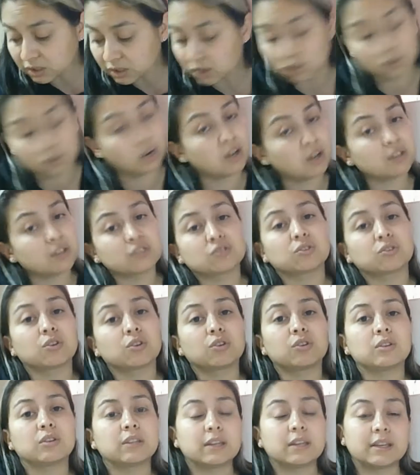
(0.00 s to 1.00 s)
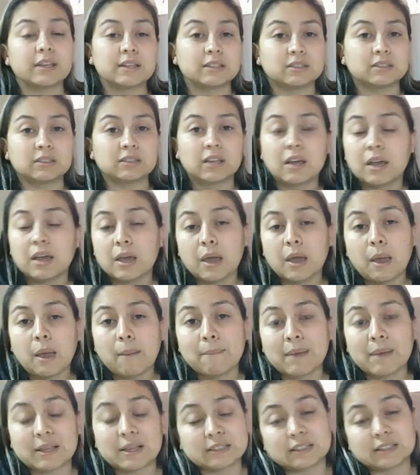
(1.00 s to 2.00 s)
Garden soil is
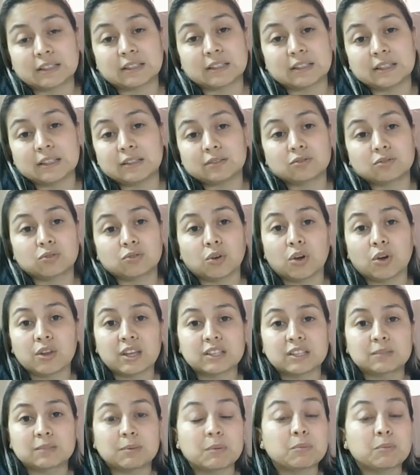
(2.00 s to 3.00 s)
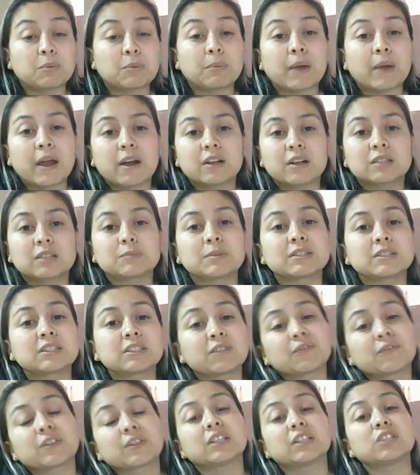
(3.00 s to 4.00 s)
basically soil that's been prepared
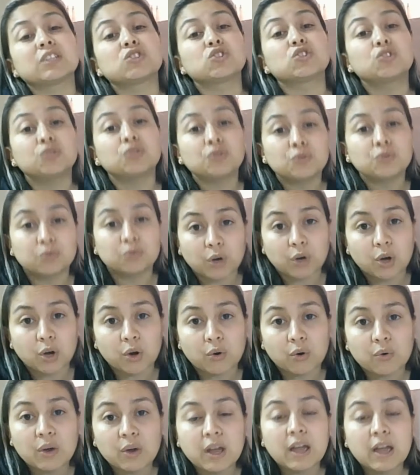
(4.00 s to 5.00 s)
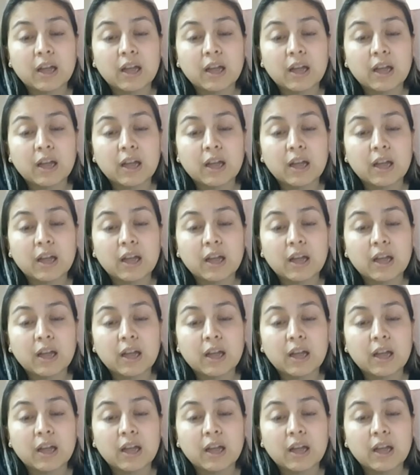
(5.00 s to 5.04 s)
specifically to grow